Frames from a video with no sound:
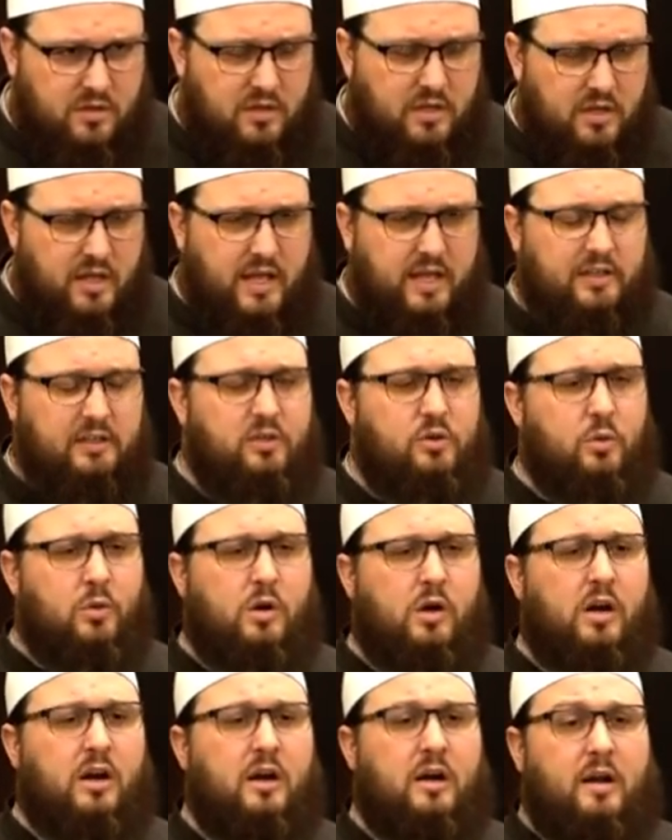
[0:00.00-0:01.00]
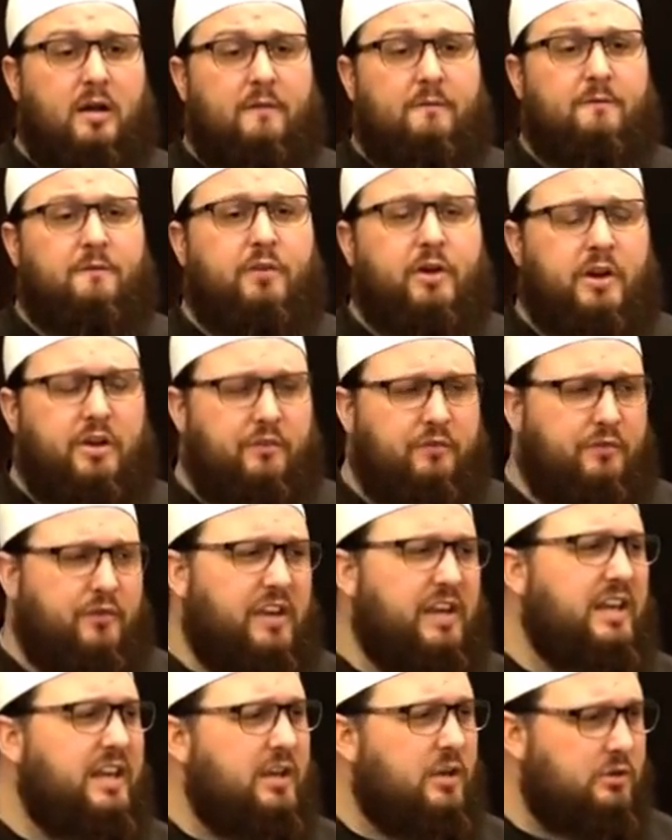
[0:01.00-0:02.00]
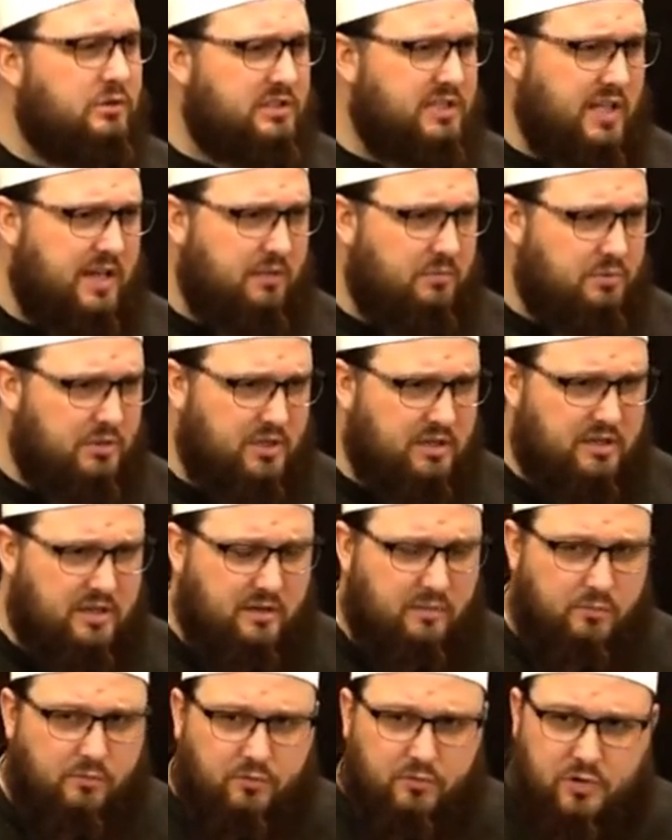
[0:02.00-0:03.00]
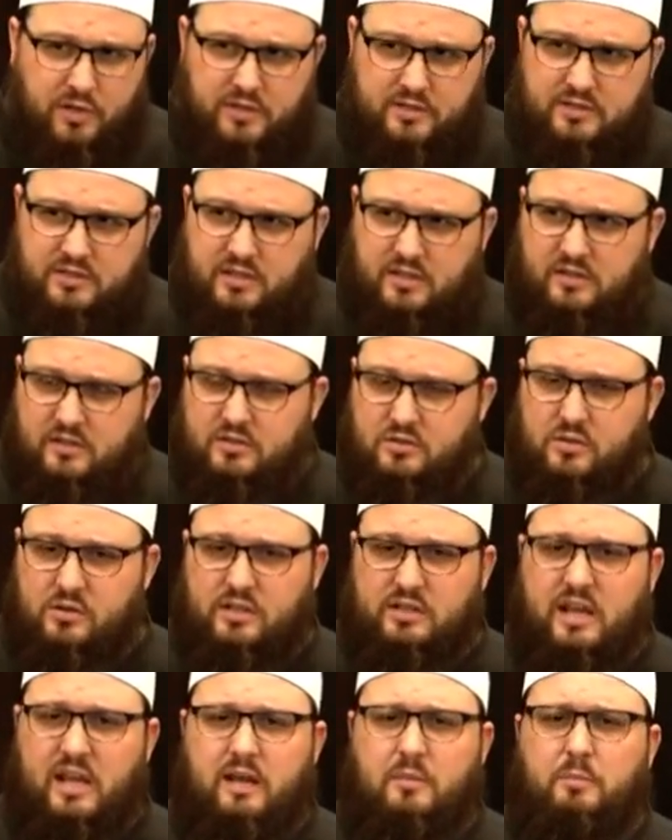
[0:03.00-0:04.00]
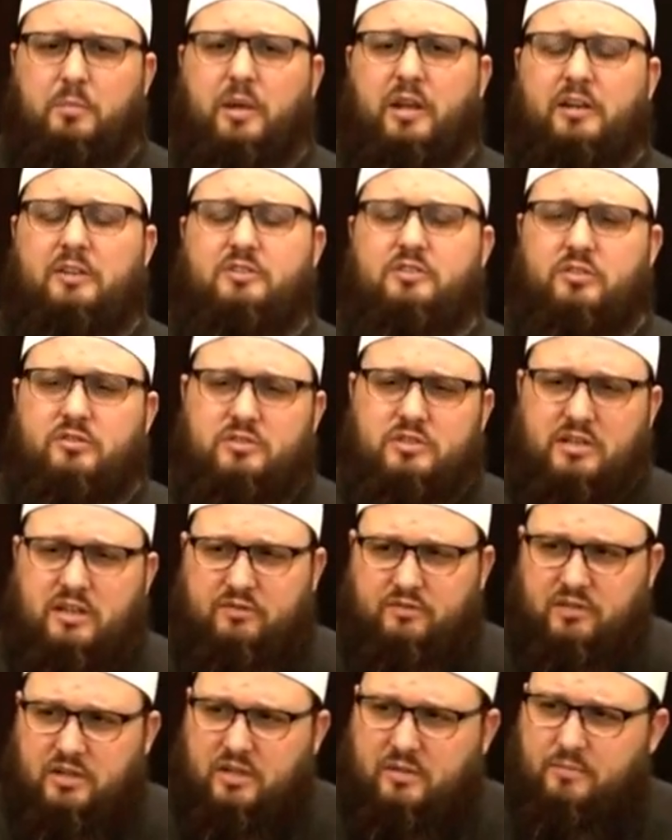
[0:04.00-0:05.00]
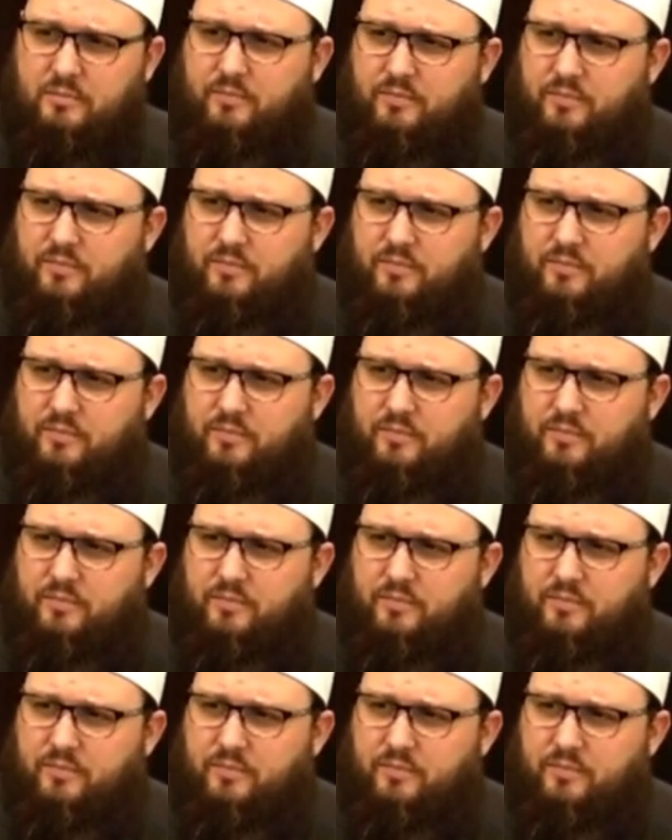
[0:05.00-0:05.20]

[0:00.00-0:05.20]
and you are videotaping them, for instance, or take pictures of them,